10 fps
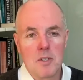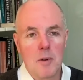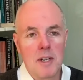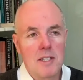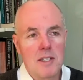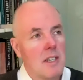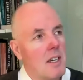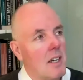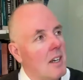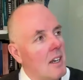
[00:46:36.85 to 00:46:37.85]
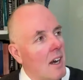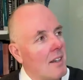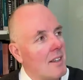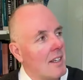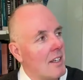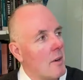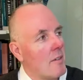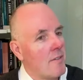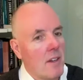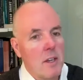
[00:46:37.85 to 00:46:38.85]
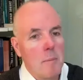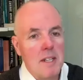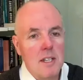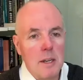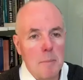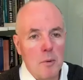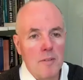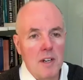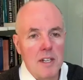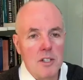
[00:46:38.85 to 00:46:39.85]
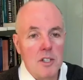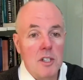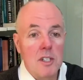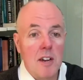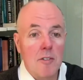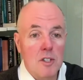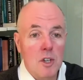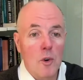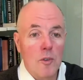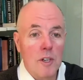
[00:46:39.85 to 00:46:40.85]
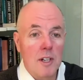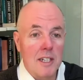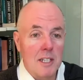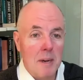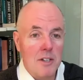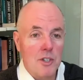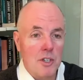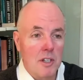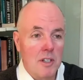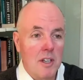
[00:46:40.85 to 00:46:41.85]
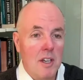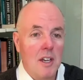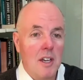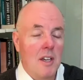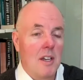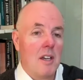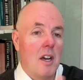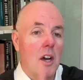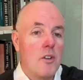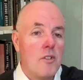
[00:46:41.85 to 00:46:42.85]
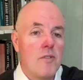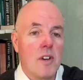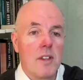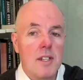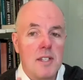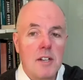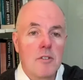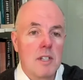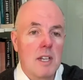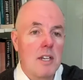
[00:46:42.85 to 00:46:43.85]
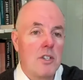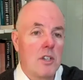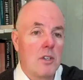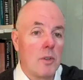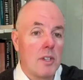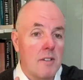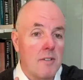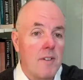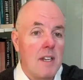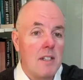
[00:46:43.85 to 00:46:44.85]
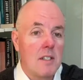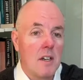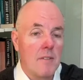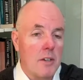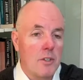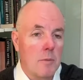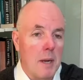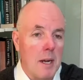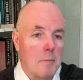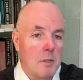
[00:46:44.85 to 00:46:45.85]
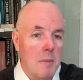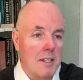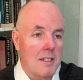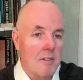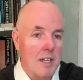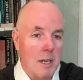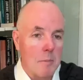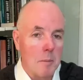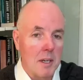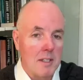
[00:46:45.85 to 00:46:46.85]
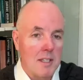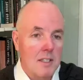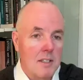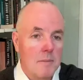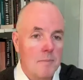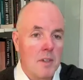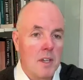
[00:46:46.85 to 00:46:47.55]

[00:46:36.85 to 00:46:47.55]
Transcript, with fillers: So it's, I think, you know, it fundamentally privileged territorial expansion over the degradation or the defeat of Al Shabaab's military capabilities.